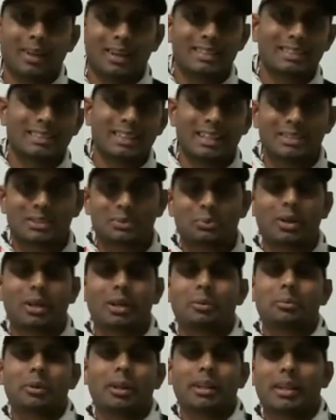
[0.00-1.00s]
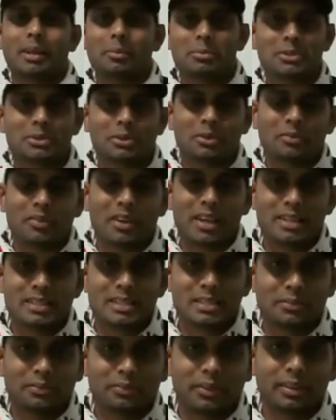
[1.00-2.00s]
how's it guys and welcome to another episode of
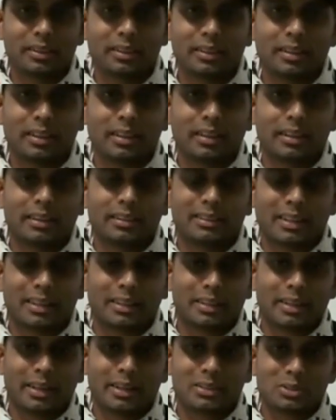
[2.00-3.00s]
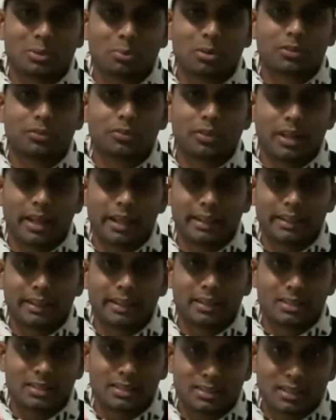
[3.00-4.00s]
ASFN. Thank you guys so much for
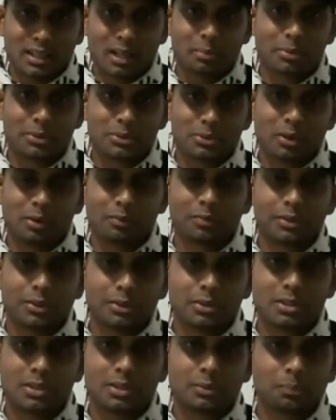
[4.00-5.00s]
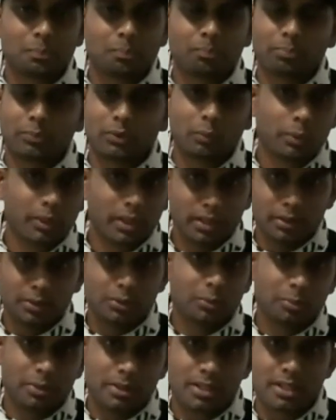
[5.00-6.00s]
liking and subscribing to our videos. We
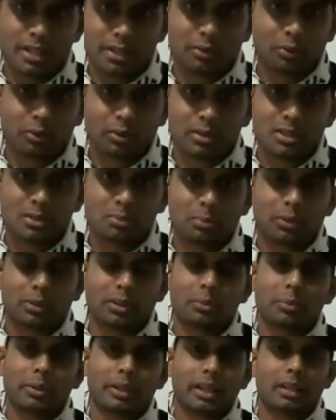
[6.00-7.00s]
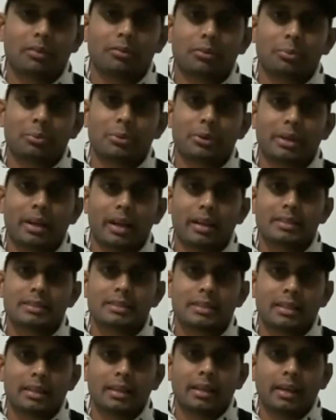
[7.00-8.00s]
really appreciate all the support that we're getting from you
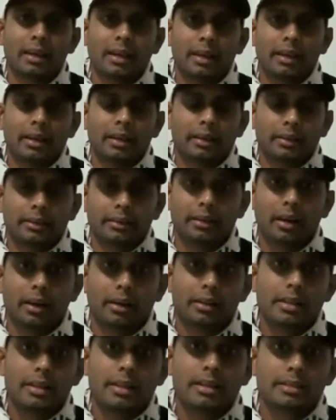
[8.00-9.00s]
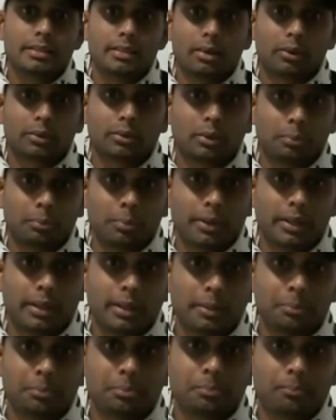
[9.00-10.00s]
guys. Yeah, it is a lockdown
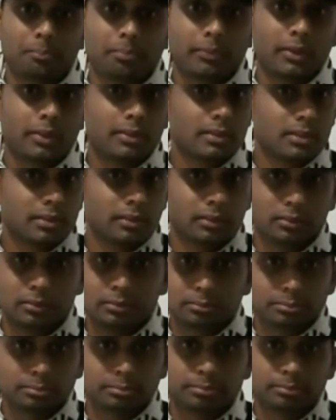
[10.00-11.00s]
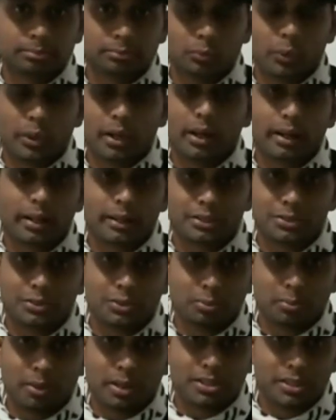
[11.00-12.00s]
period, so we can't actually
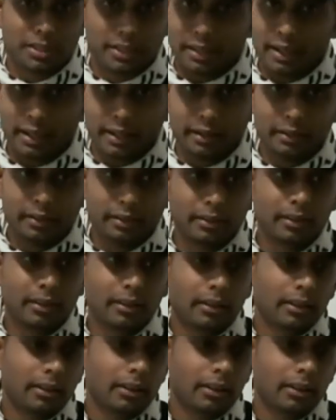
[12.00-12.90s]
do much again.